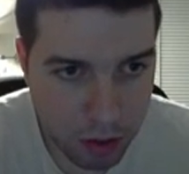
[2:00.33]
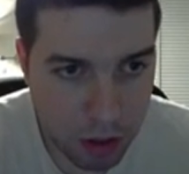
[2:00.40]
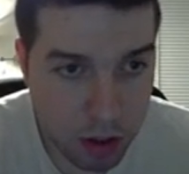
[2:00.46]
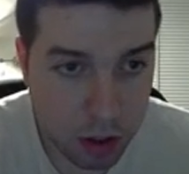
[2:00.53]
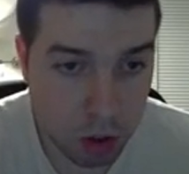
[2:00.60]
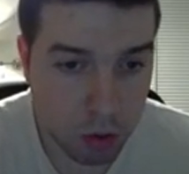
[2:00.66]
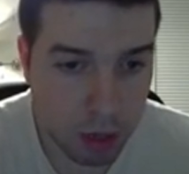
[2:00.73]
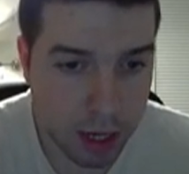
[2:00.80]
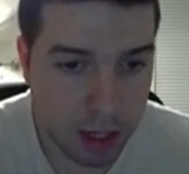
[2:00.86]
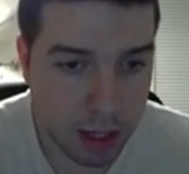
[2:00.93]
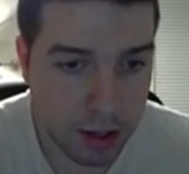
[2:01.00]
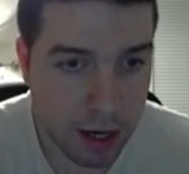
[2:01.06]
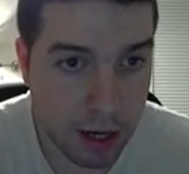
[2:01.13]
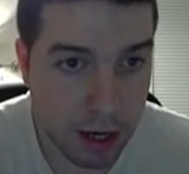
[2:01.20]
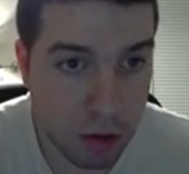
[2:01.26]
So right
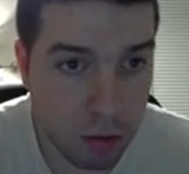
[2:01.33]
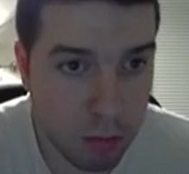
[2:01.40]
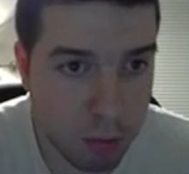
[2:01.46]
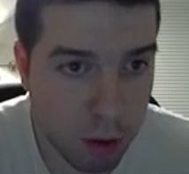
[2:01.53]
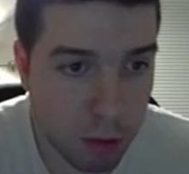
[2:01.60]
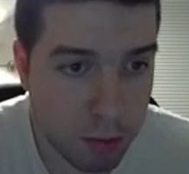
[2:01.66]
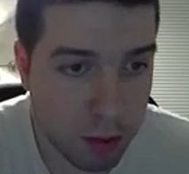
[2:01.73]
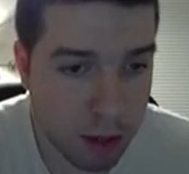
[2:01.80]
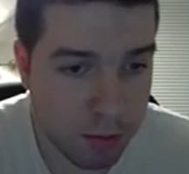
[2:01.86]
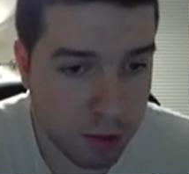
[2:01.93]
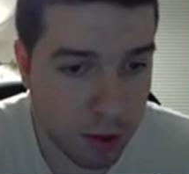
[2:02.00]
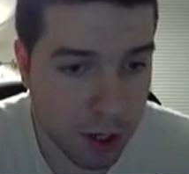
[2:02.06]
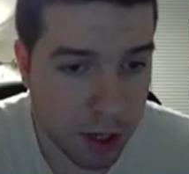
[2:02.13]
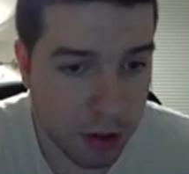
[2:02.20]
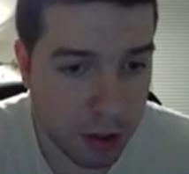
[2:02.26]
now, probably after
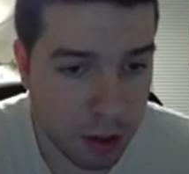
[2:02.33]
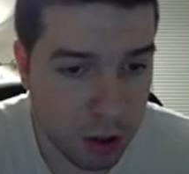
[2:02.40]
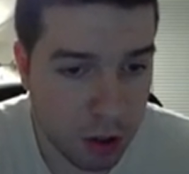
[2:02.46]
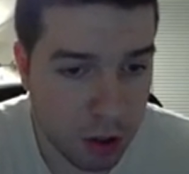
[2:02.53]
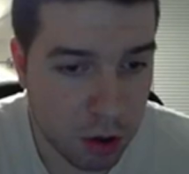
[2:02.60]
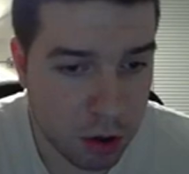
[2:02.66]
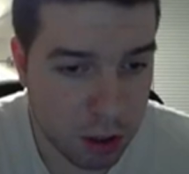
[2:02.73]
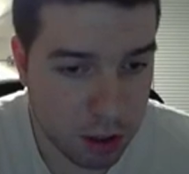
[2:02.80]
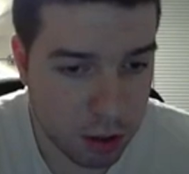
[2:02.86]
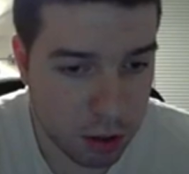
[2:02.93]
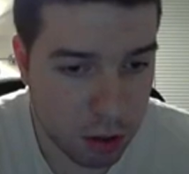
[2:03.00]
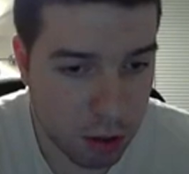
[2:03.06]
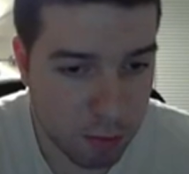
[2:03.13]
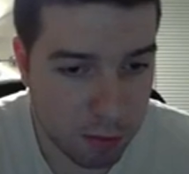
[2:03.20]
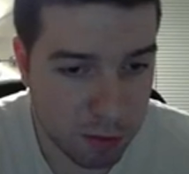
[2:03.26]
hearing the call an
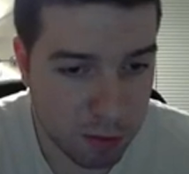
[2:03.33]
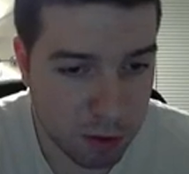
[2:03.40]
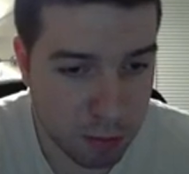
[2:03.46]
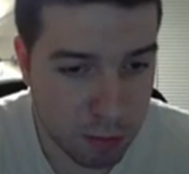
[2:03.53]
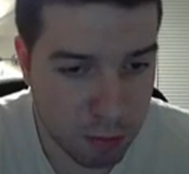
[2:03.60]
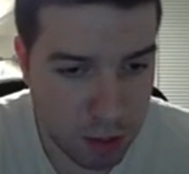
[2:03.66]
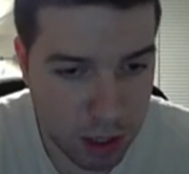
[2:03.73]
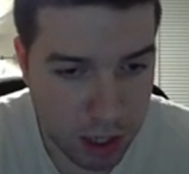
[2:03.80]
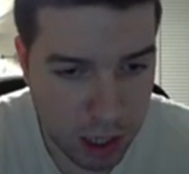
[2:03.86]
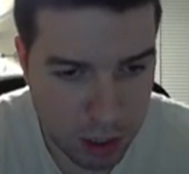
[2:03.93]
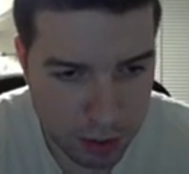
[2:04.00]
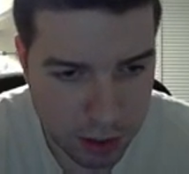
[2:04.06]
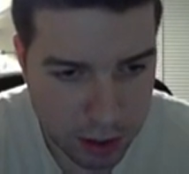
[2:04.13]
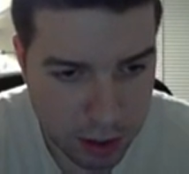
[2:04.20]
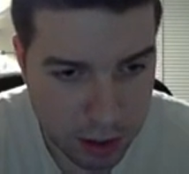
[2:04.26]
op was on B,
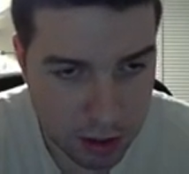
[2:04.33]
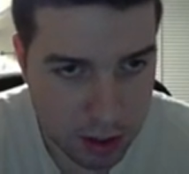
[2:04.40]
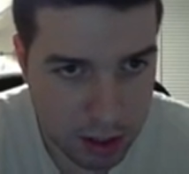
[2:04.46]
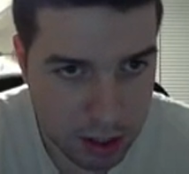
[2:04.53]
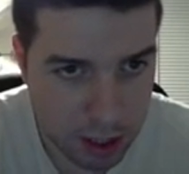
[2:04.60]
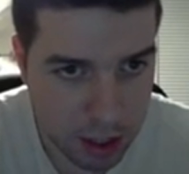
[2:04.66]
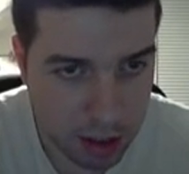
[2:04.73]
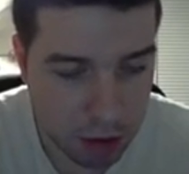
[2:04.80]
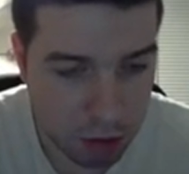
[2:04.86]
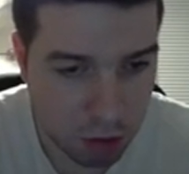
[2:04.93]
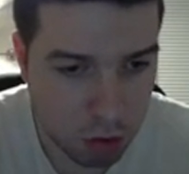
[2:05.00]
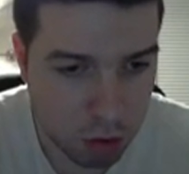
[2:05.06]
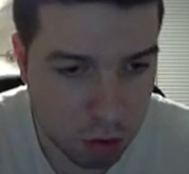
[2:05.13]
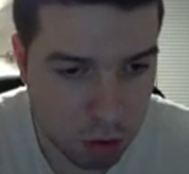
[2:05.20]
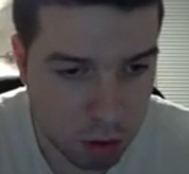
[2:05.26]
Kerrigan decides to
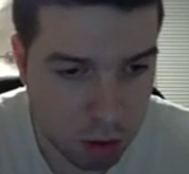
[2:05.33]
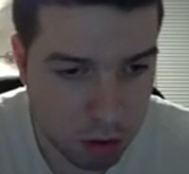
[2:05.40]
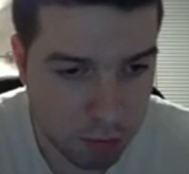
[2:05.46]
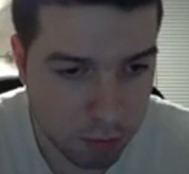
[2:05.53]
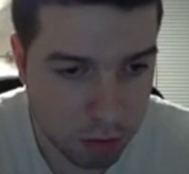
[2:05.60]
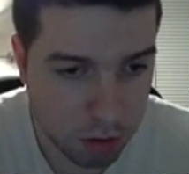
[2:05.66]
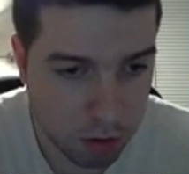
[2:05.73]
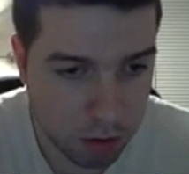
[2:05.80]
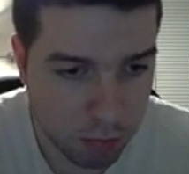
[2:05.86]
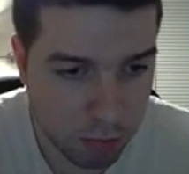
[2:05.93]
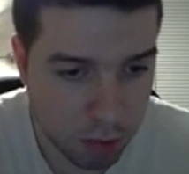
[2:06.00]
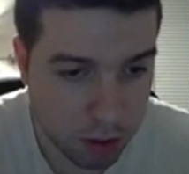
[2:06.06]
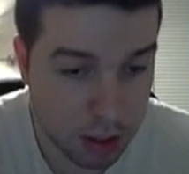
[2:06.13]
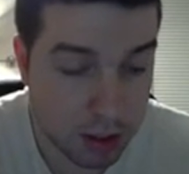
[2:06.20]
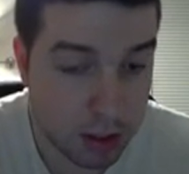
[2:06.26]
go for
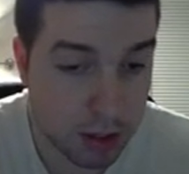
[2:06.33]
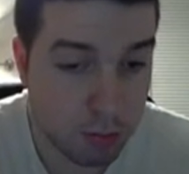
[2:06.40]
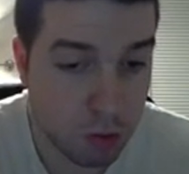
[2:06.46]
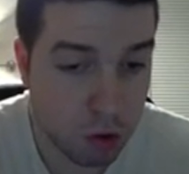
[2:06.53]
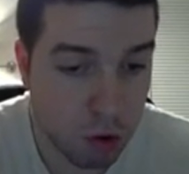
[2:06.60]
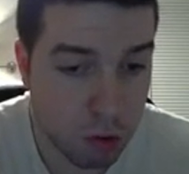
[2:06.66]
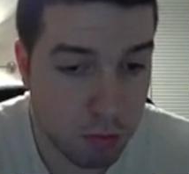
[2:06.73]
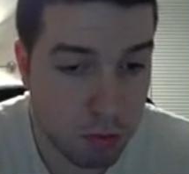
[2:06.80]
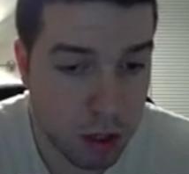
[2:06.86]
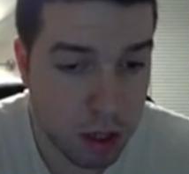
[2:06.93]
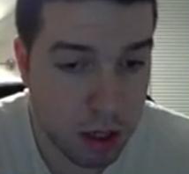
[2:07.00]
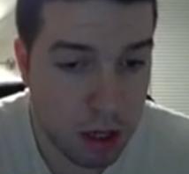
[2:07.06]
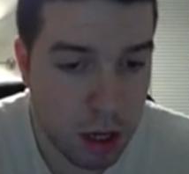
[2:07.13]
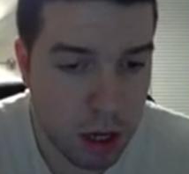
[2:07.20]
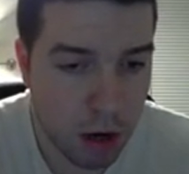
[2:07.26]
his team to go B,
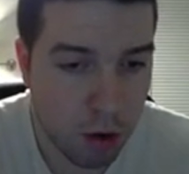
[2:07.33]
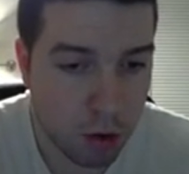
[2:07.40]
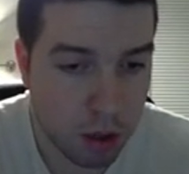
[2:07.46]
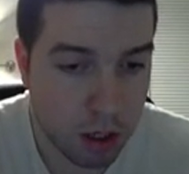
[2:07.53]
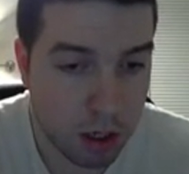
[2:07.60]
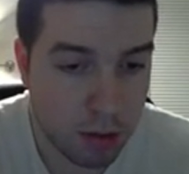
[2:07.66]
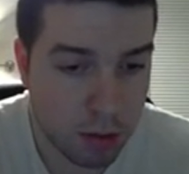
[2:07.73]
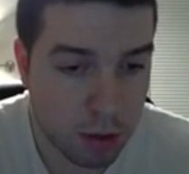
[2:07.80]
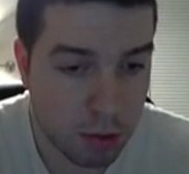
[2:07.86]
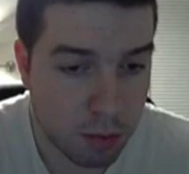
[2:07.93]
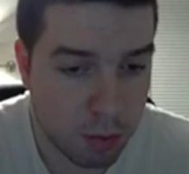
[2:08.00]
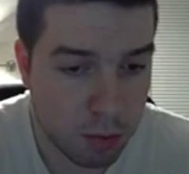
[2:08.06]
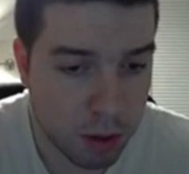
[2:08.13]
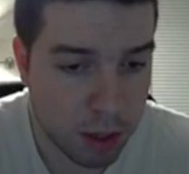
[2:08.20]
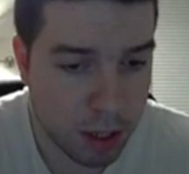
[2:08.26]
only leaving
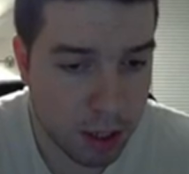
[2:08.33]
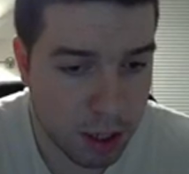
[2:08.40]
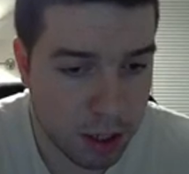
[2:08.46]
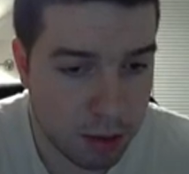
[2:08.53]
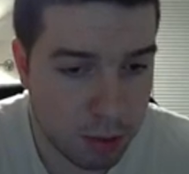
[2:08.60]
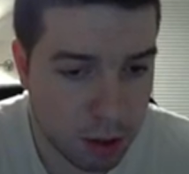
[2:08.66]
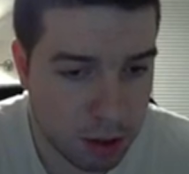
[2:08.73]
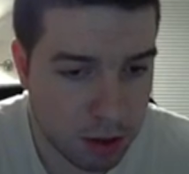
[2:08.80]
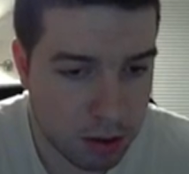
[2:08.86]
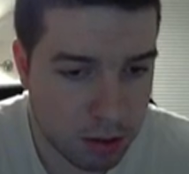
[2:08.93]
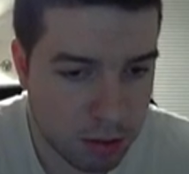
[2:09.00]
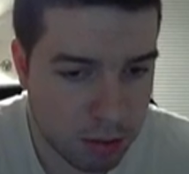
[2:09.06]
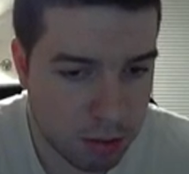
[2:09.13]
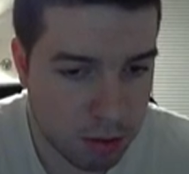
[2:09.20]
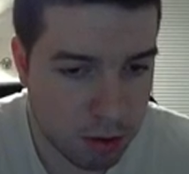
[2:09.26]
Dupree here, but
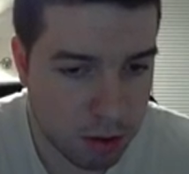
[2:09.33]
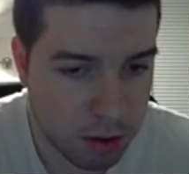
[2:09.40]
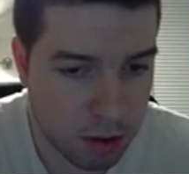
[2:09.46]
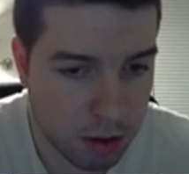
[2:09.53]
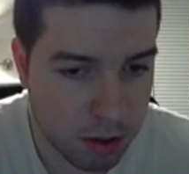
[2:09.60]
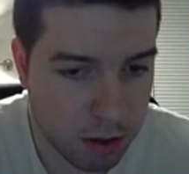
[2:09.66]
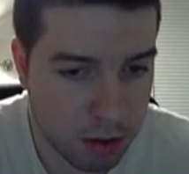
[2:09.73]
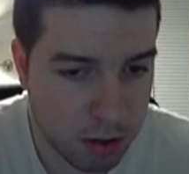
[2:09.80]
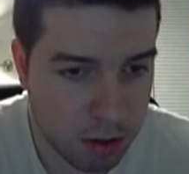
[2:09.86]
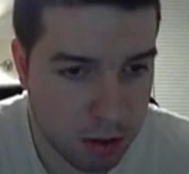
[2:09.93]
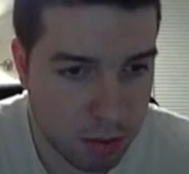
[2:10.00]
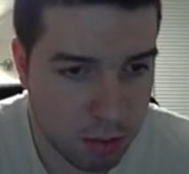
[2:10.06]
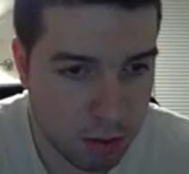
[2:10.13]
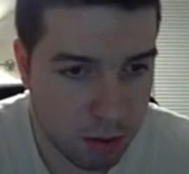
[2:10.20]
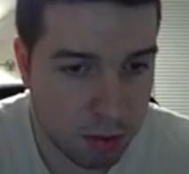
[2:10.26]
was
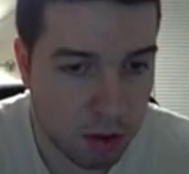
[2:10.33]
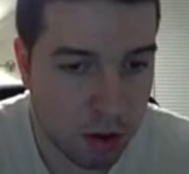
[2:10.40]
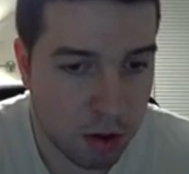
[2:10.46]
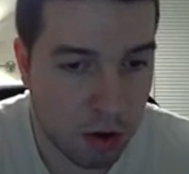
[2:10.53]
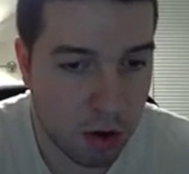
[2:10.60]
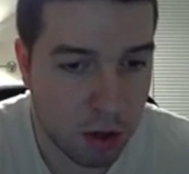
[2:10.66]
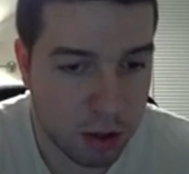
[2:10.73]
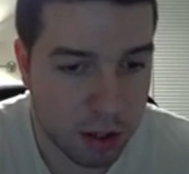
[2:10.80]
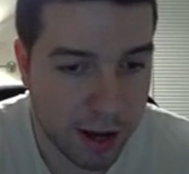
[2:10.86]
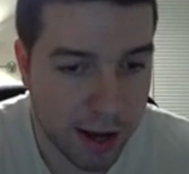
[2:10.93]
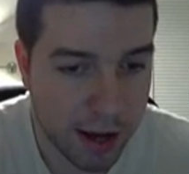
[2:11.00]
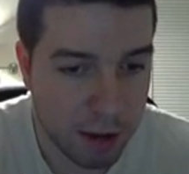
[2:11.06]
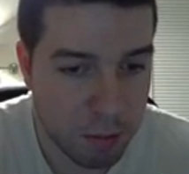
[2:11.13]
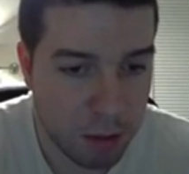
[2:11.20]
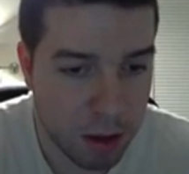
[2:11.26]
people call the
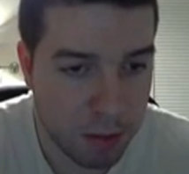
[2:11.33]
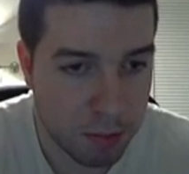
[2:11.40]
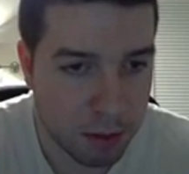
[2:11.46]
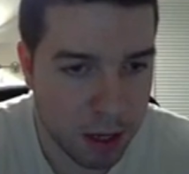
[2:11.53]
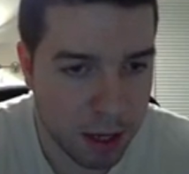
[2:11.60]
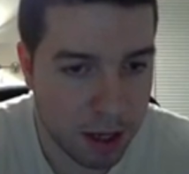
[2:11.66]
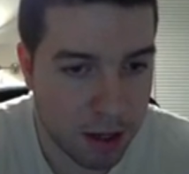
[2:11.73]
NIP play